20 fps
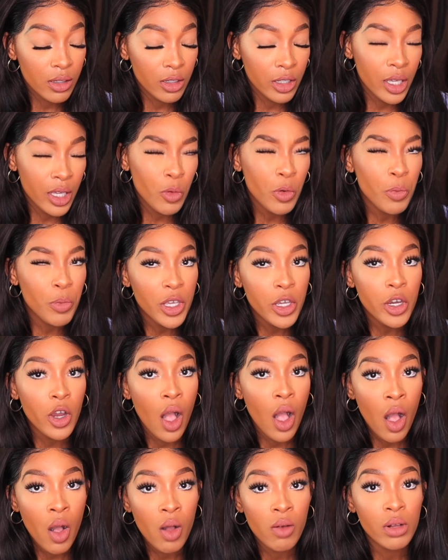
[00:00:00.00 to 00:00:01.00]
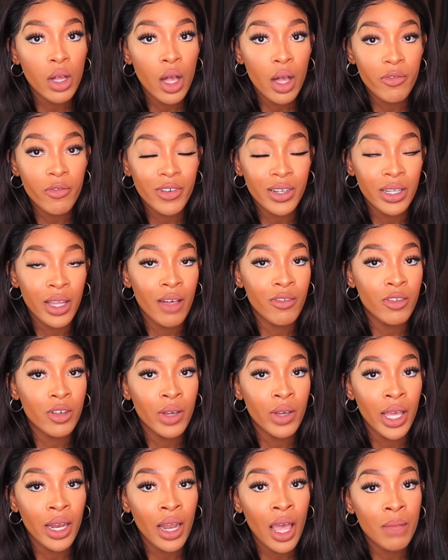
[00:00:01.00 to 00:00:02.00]
would be your own comfort
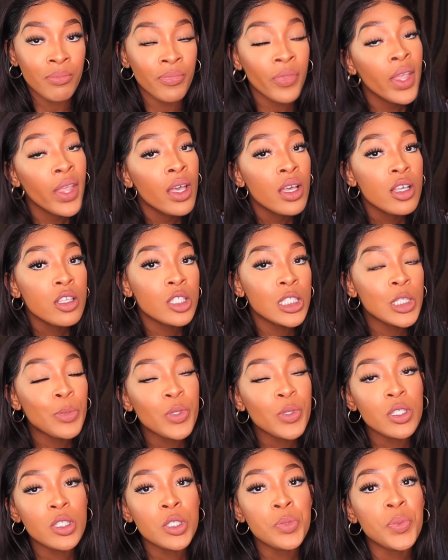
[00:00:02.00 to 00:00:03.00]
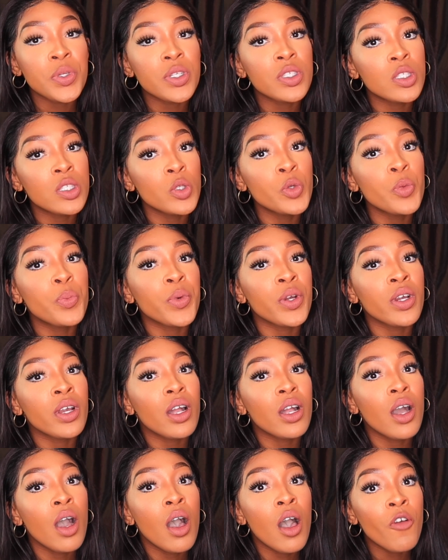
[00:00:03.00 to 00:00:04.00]
level, and I'm super
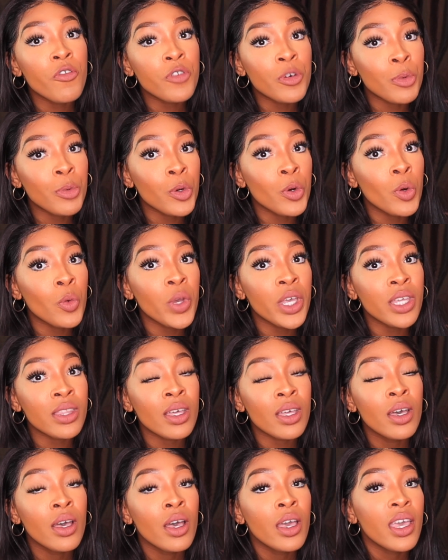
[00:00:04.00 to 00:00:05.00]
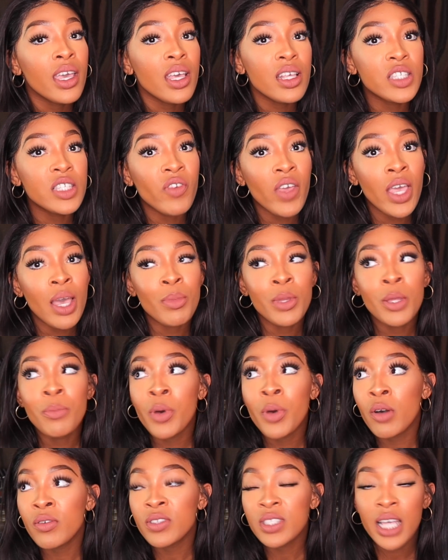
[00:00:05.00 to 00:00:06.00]
comfortable with his family,
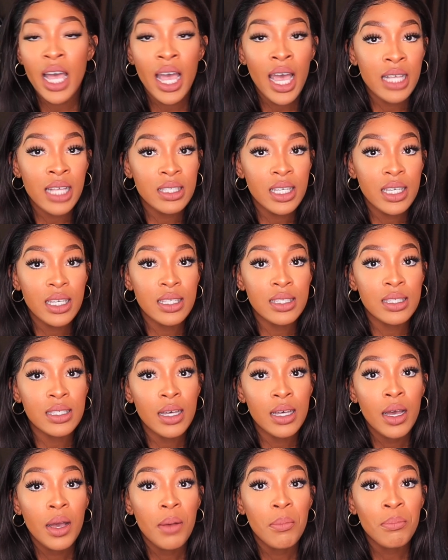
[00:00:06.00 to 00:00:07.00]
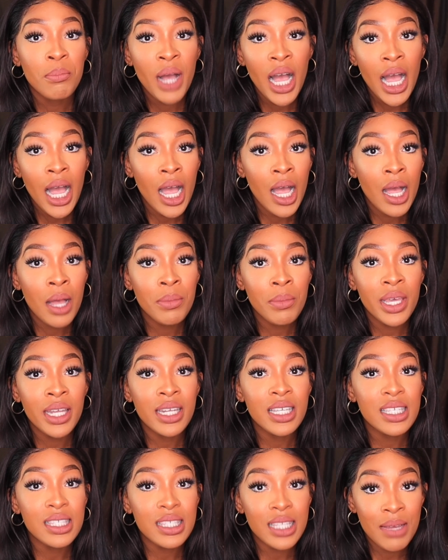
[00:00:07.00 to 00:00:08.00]
both sides, his mom
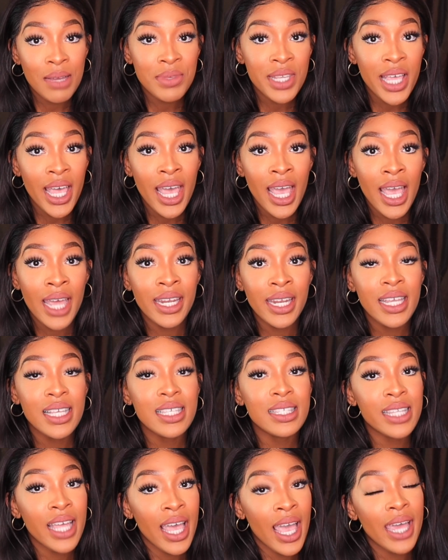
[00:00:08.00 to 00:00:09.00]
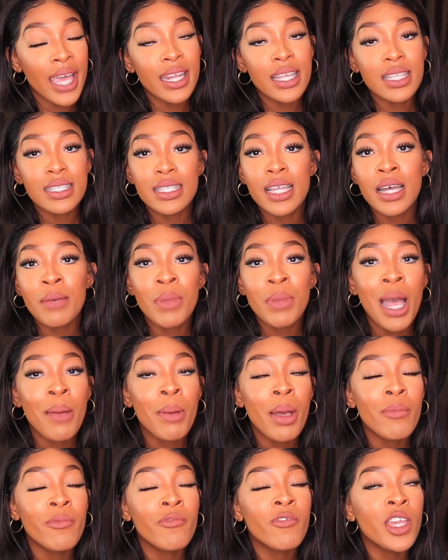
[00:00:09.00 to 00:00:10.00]
and his stepdad and his dad and his stepmom.
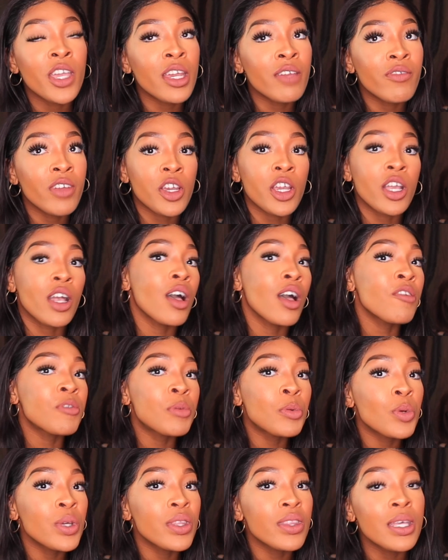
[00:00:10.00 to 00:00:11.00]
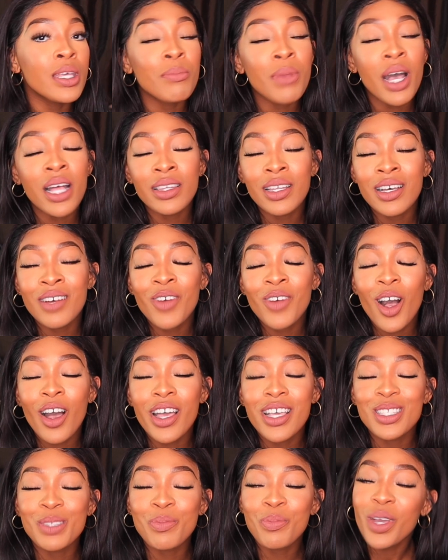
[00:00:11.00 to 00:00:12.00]
I'm very comfortable with them. I love
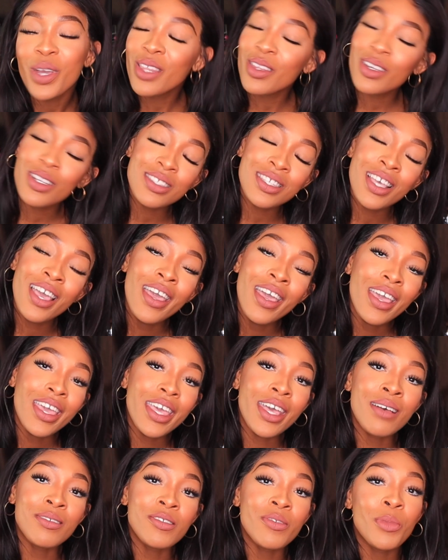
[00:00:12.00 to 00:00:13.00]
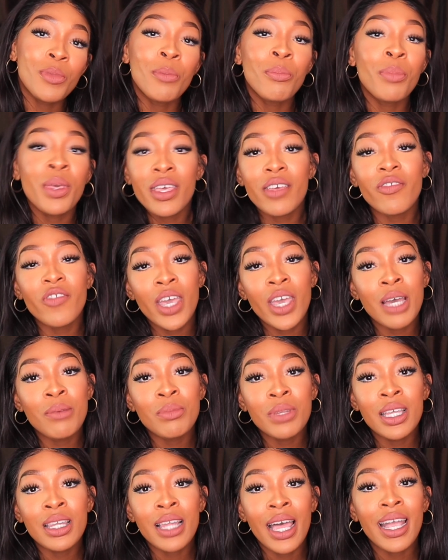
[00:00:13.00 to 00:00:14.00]
all his brothers. He comes from a big
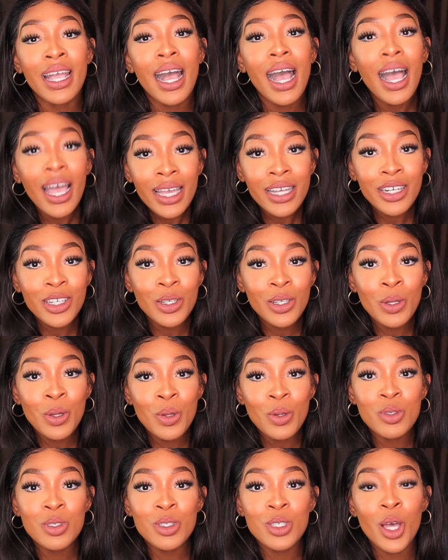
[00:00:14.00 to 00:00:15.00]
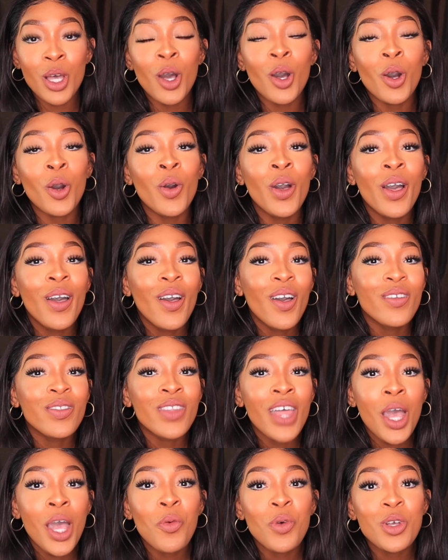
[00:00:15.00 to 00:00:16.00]
family like I do, so
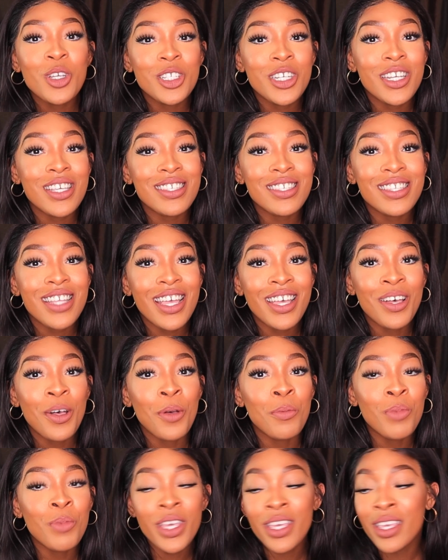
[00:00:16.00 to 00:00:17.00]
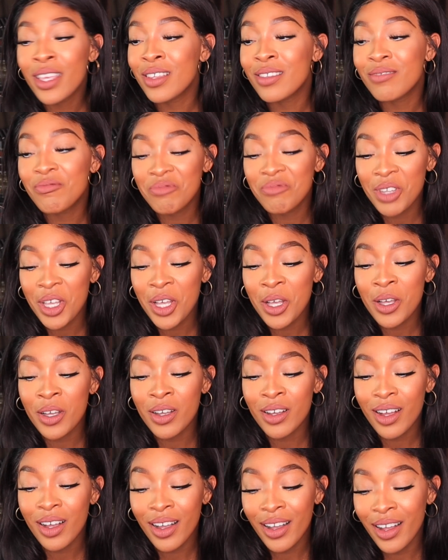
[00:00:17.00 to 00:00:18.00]
that was just a big
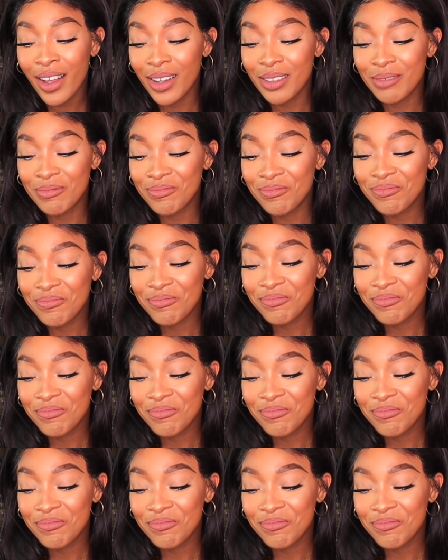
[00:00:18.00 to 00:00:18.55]
how